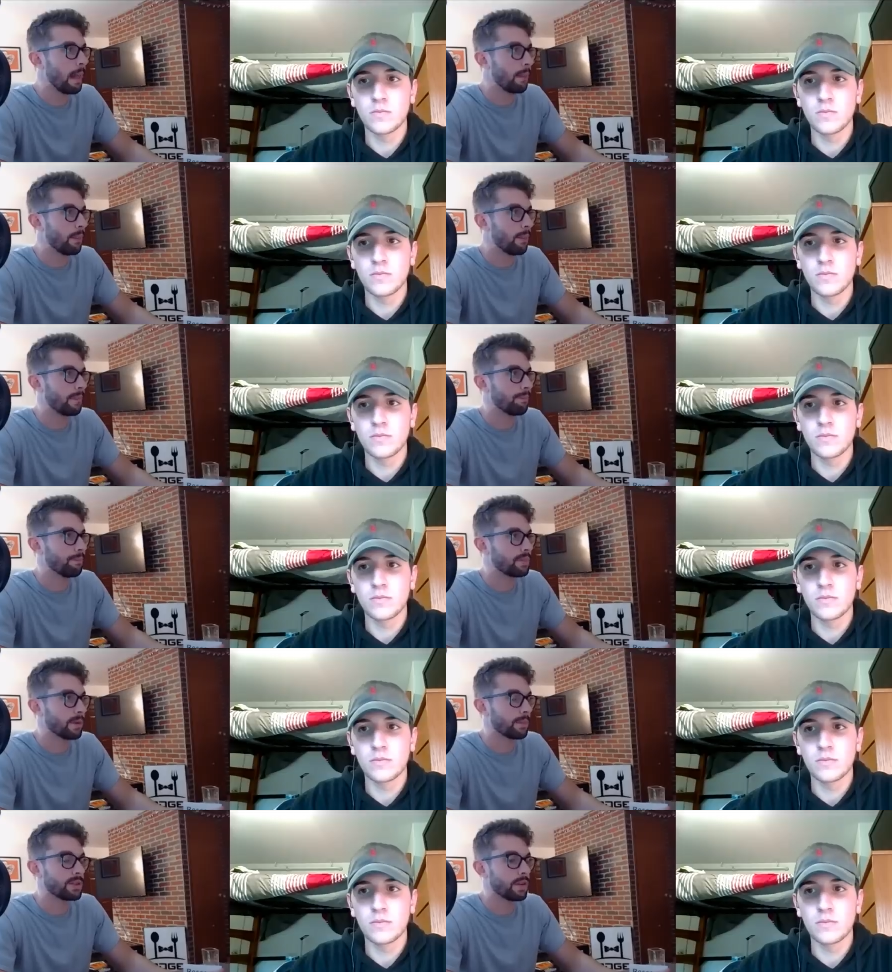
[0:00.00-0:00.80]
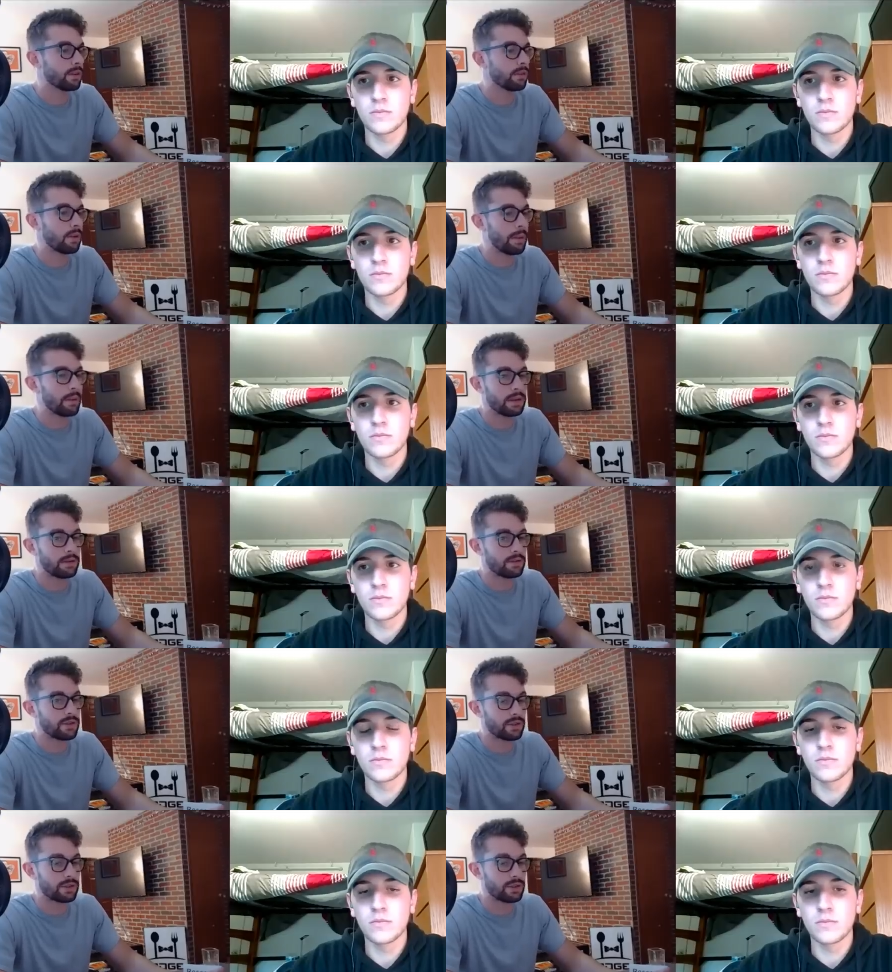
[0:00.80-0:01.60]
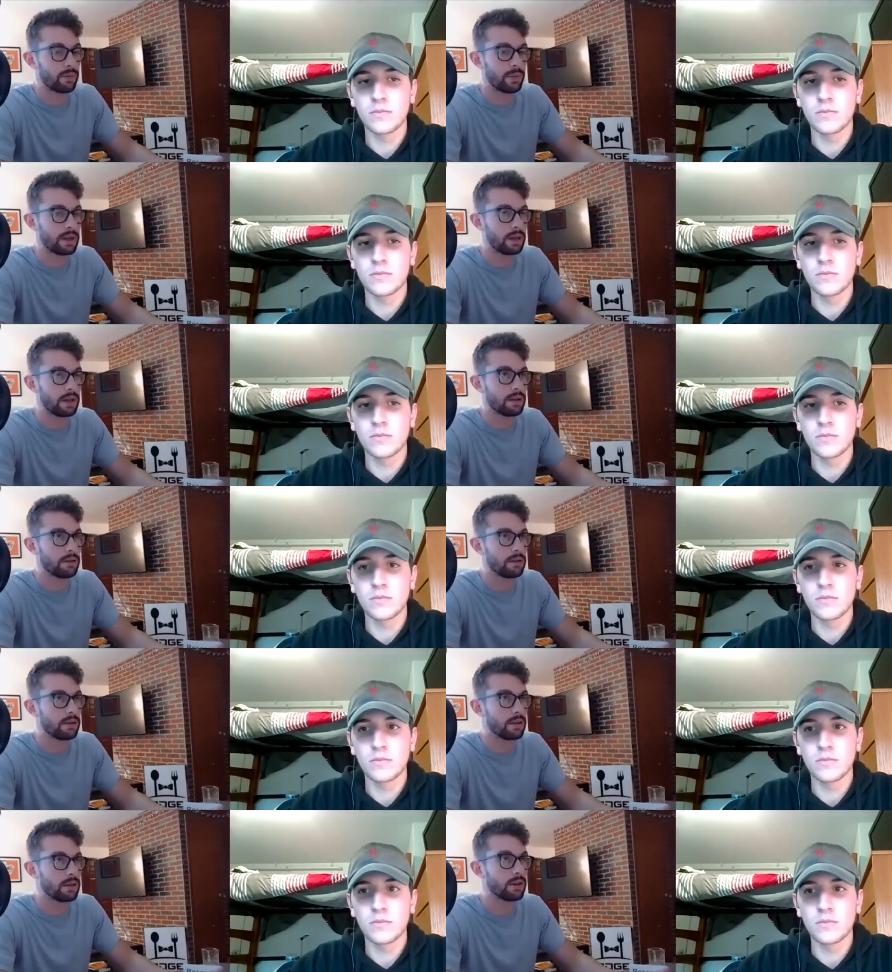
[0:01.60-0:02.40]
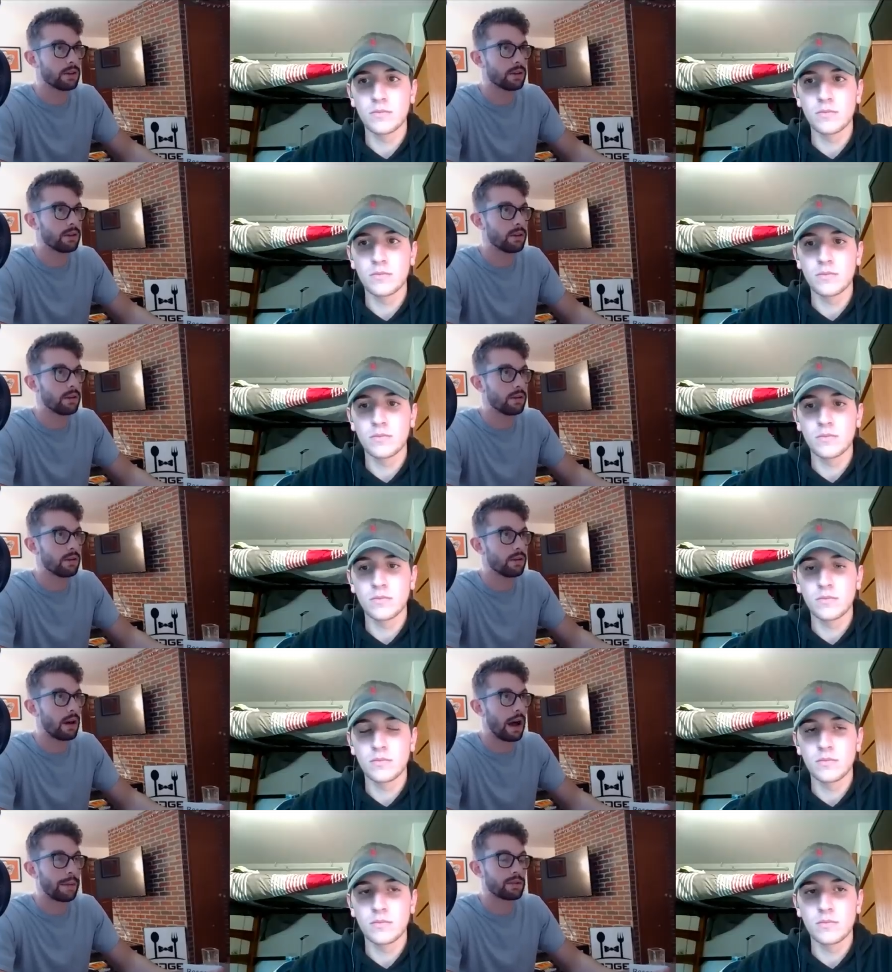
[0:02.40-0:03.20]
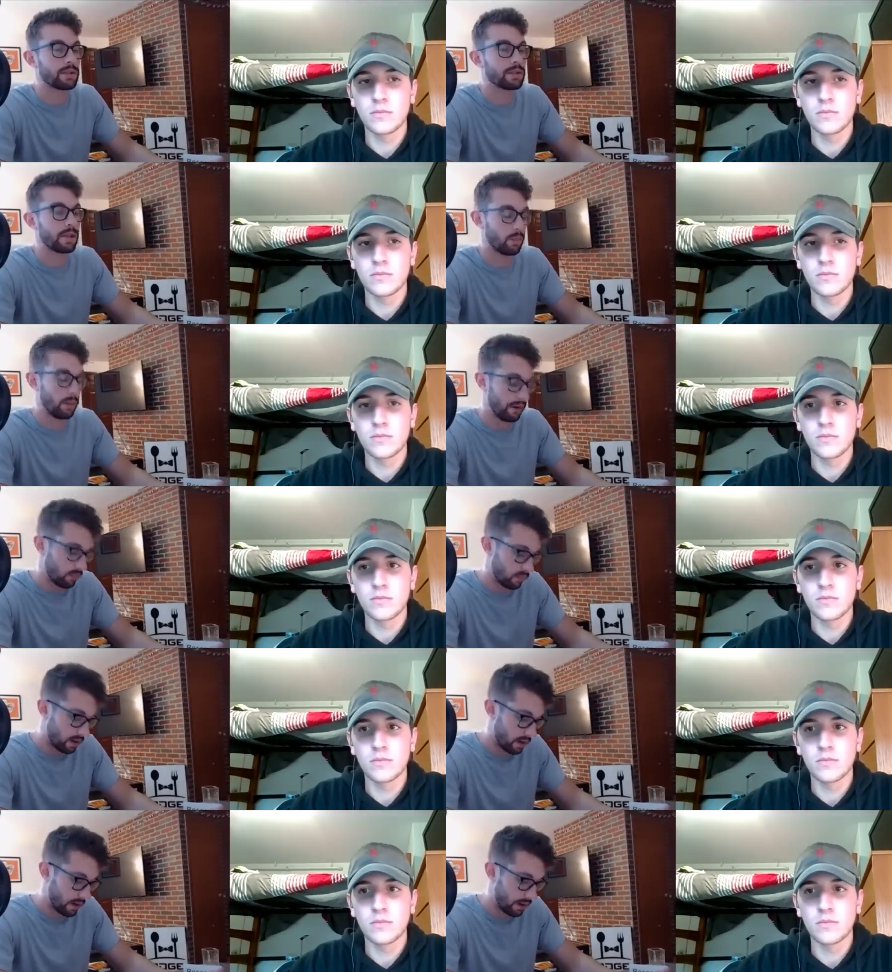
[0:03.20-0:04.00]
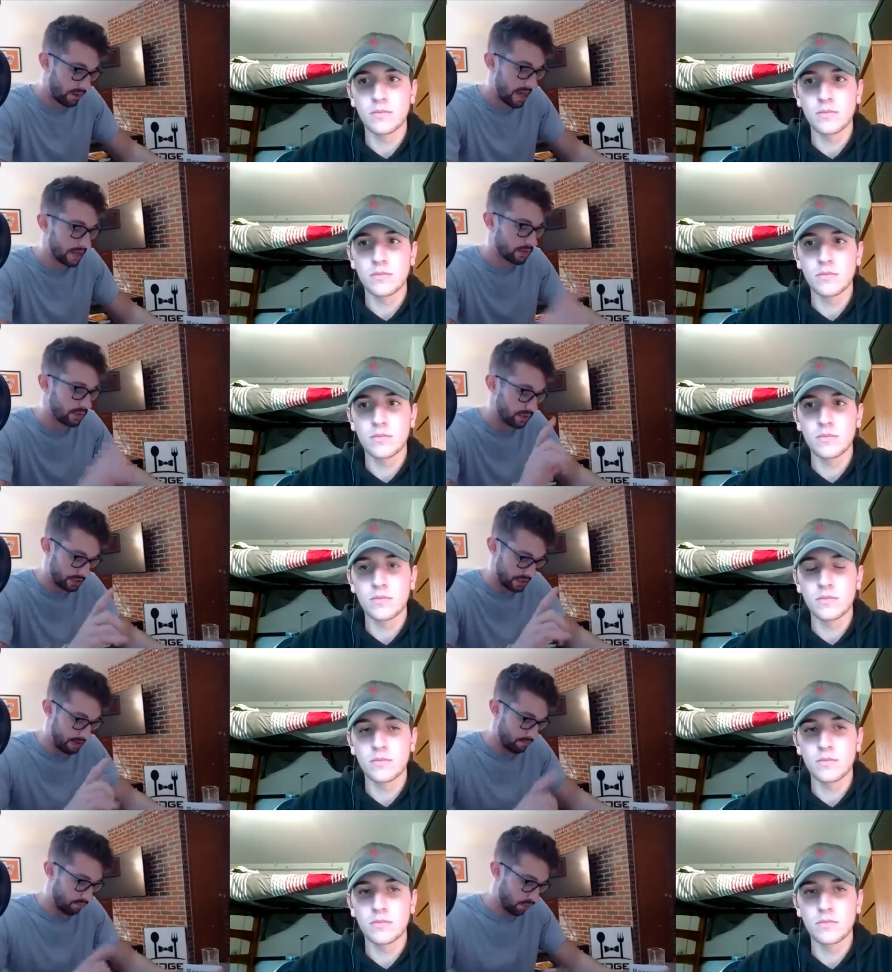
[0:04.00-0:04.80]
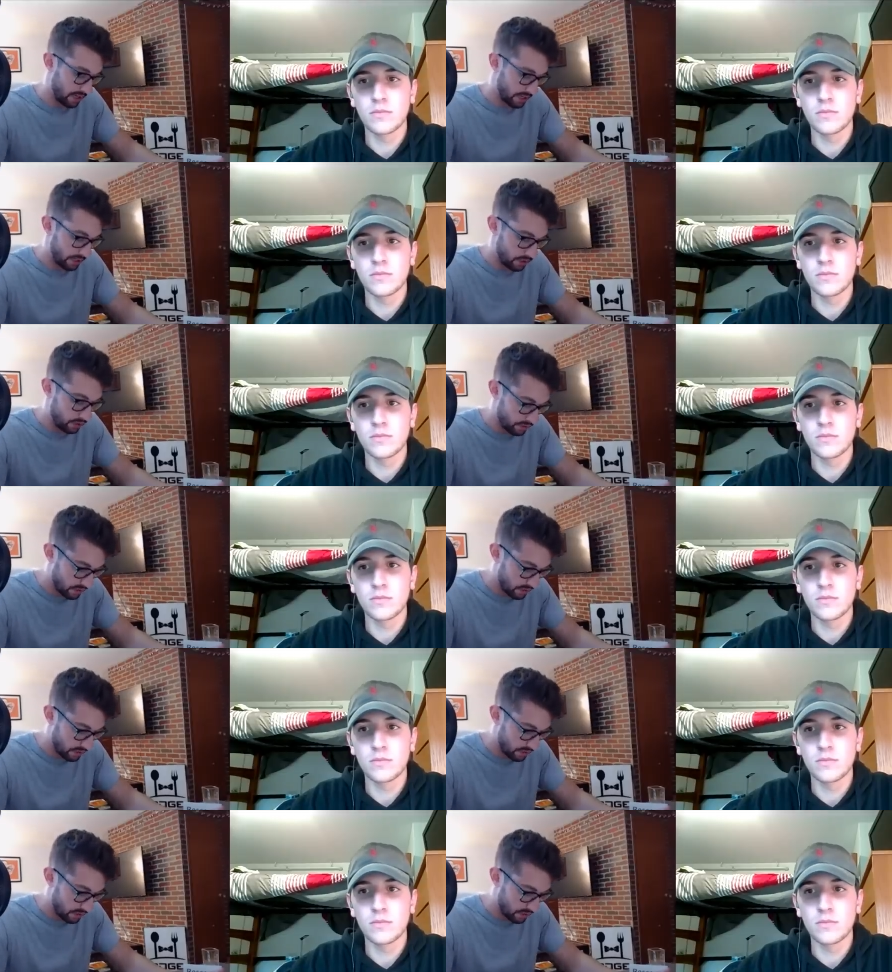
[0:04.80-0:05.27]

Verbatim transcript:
Speaker 1: But some of these other, I mean, there's just so many good options on the waiver wire. And we actually just had breaking news